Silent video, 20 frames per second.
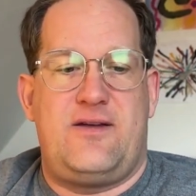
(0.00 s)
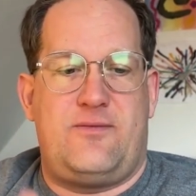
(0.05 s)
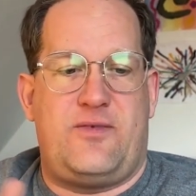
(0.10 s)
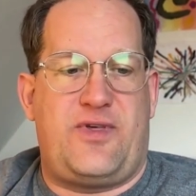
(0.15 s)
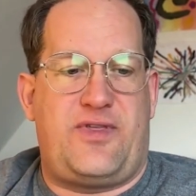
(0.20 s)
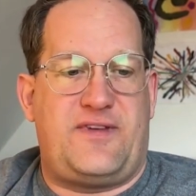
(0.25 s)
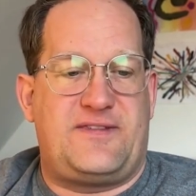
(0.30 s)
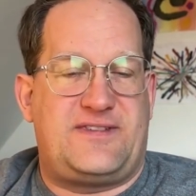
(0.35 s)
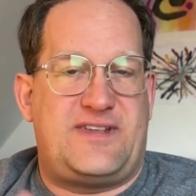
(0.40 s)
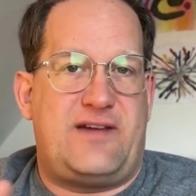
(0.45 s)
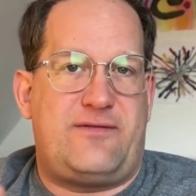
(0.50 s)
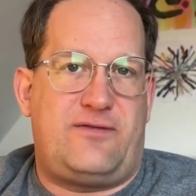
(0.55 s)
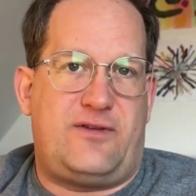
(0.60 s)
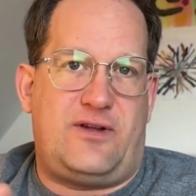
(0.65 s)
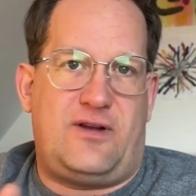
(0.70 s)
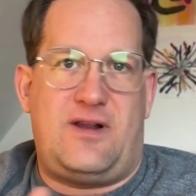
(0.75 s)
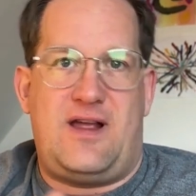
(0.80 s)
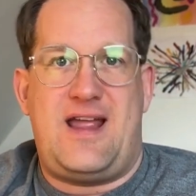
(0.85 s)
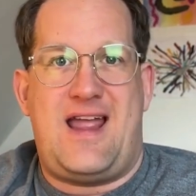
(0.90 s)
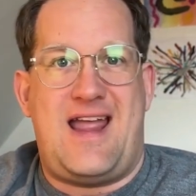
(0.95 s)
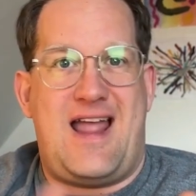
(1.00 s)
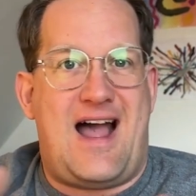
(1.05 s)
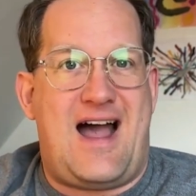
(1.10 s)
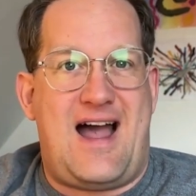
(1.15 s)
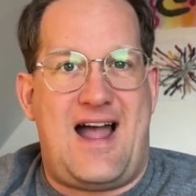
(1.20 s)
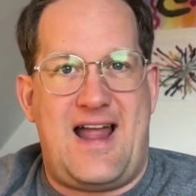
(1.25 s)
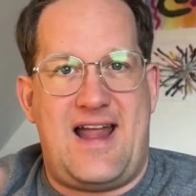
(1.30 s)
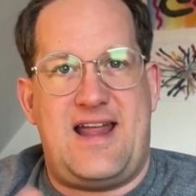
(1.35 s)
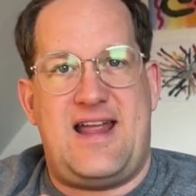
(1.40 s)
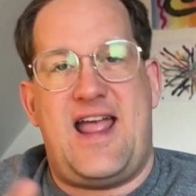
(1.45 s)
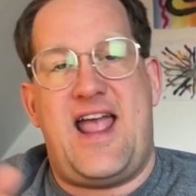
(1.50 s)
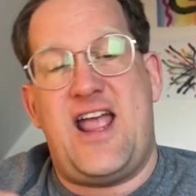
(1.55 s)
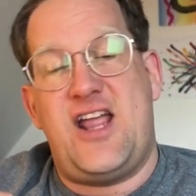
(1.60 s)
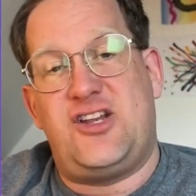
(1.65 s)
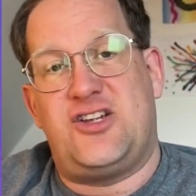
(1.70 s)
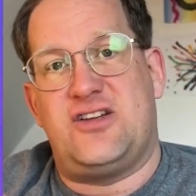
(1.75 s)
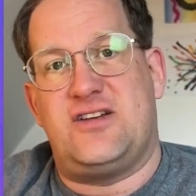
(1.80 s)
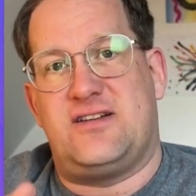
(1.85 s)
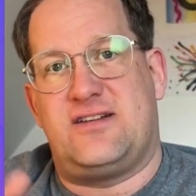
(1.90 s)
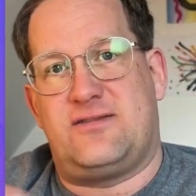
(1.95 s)
with several AI
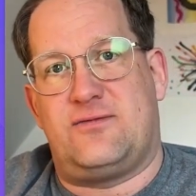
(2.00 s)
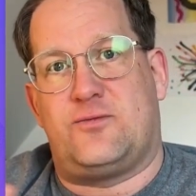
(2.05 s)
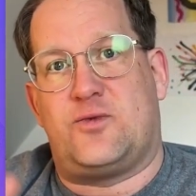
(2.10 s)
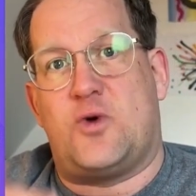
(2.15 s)
agent